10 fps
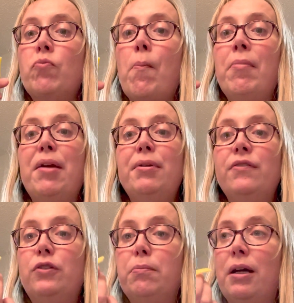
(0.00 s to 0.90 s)
Maybe
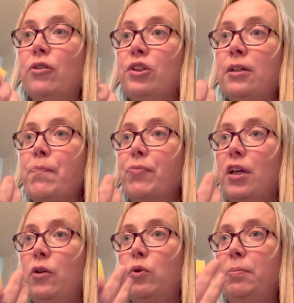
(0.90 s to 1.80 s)
if you melt it,
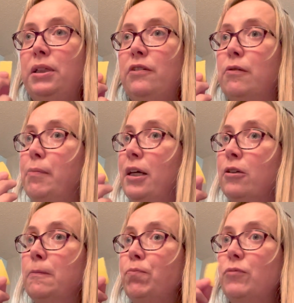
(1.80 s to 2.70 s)
it would be even
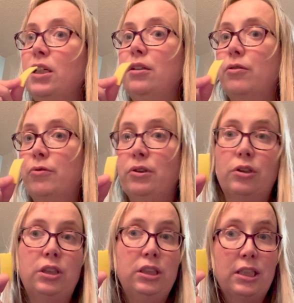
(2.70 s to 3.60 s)
better in the grilled
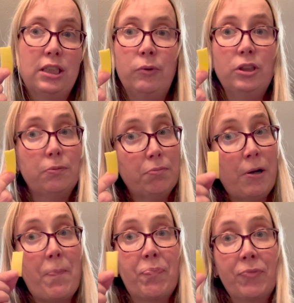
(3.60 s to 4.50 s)
cheese sandwich,
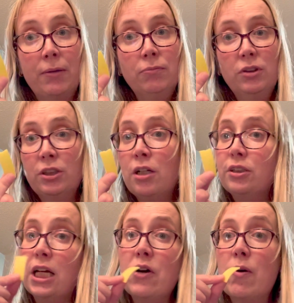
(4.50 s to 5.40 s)
but it's not
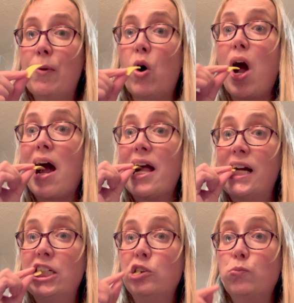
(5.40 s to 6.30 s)
terrible.
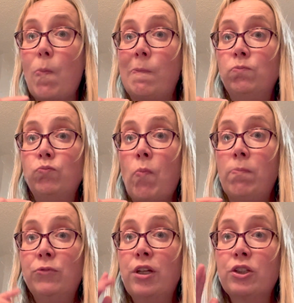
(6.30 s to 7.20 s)

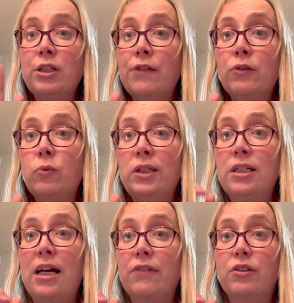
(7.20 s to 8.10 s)
Doesn't have a weird
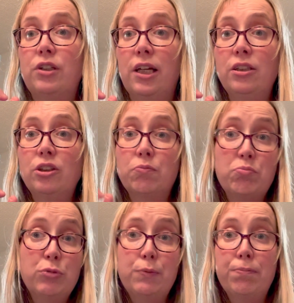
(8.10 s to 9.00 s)
aftertaste.
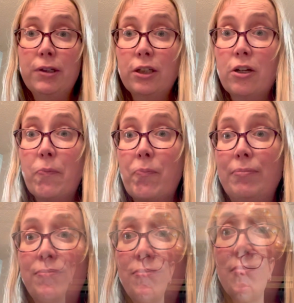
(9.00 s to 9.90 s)
It's pretty good.
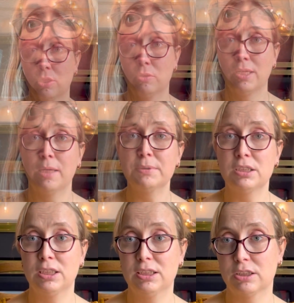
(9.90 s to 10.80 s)
You know, I'm a
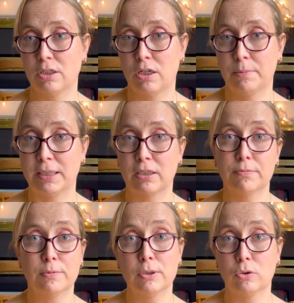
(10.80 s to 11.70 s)
cheese snob. I come
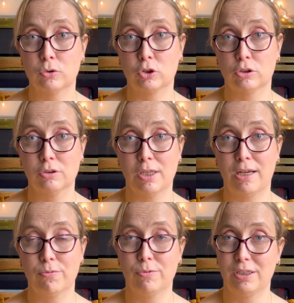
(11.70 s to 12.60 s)
from a culture
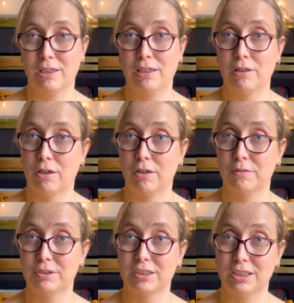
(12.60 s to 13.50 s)
that really
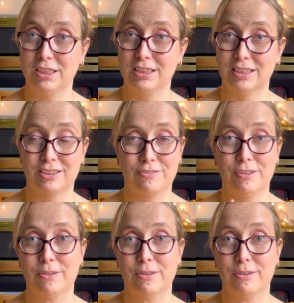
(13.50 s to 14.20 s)
loves cheese and is very